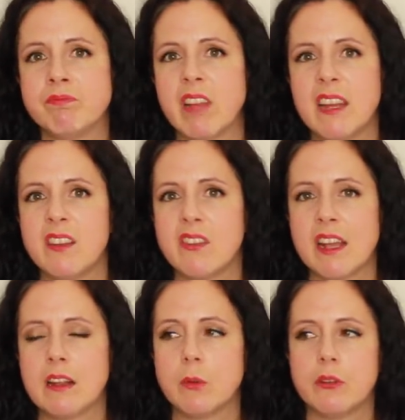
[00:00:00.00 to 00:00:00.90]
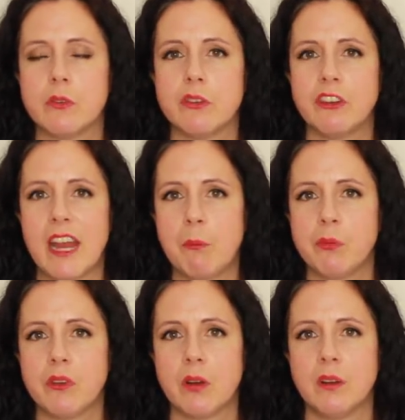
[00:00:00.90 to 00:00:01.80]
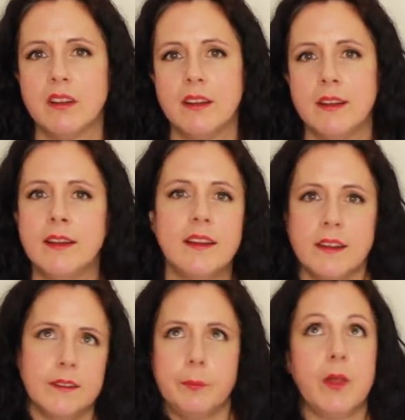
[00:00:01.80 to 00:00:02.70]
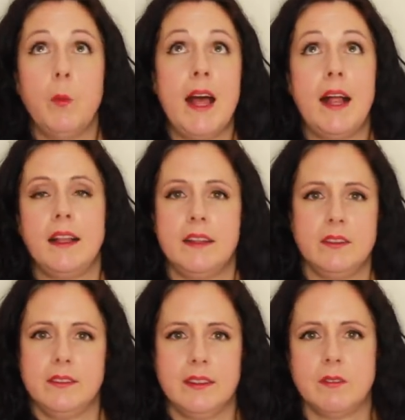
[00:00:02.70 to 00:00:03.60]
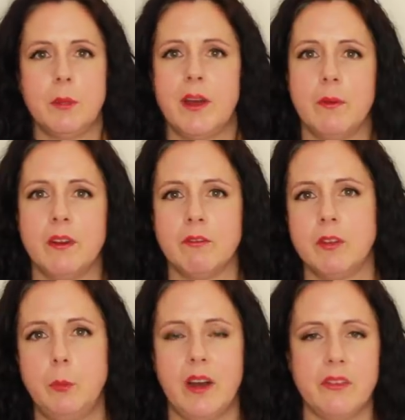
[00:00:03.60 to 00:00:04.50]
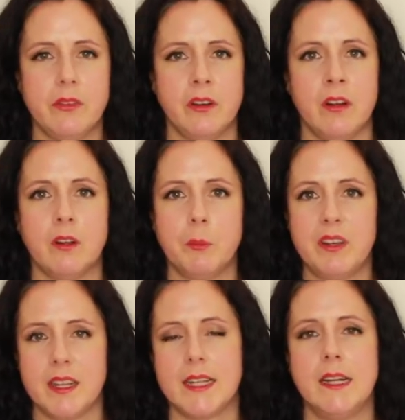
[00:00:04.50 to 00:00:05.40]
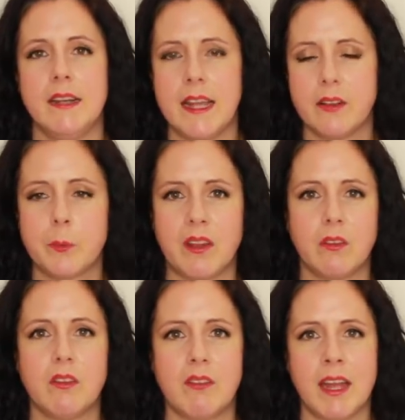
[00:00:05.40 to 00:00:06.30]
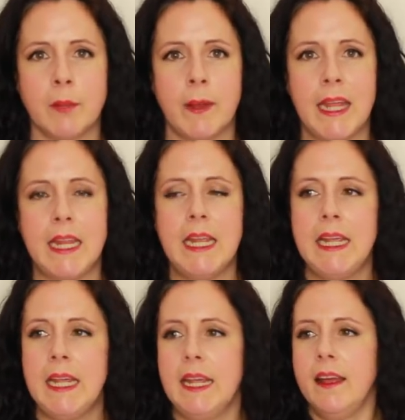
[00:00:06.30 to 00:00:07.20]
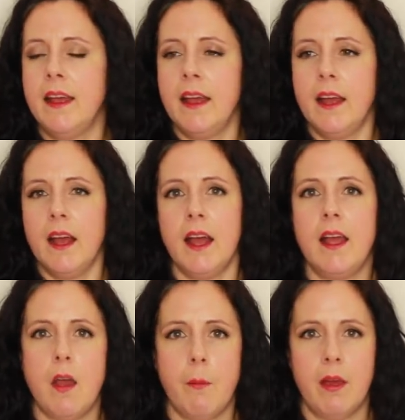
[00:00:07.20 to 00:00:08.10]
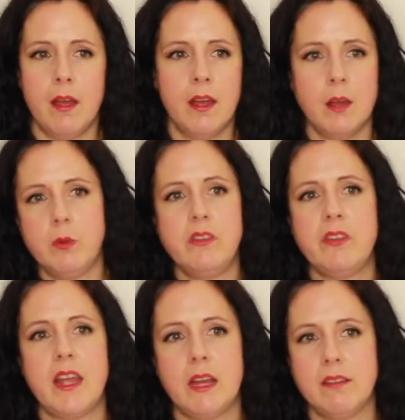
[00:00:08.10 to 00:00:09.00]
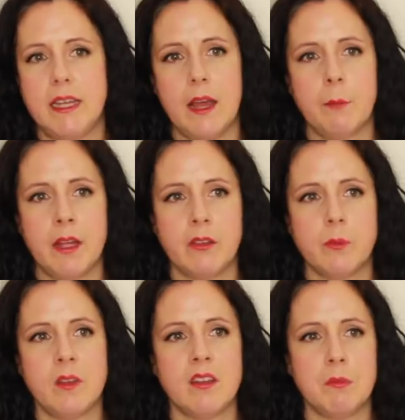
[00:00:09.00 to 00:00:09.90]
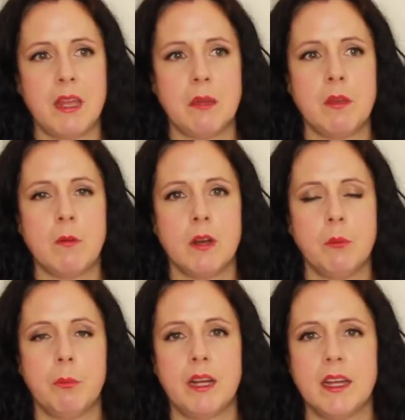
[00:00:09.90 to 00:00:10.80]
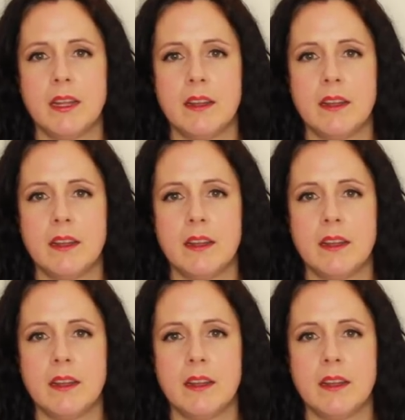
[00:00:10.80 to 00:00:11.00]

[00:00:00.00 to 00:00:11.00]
in the sale, which was a shame, so oh well, I'll just have to buy one full price. They're not particularly expensive anyway. I would say I would get my husband to make me one, but